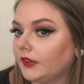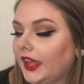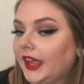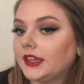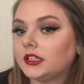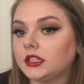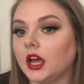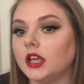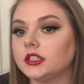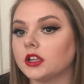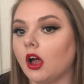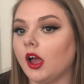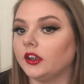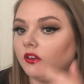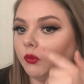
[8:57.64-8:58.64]
It does
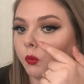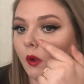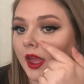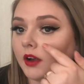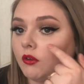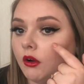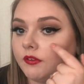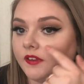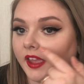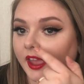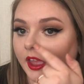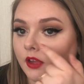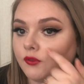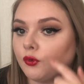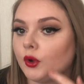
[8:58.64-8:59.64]
kind of wear off
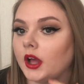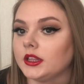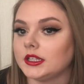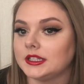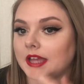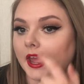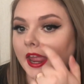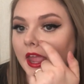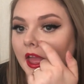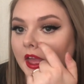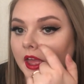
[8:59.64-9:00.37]
here throughout the day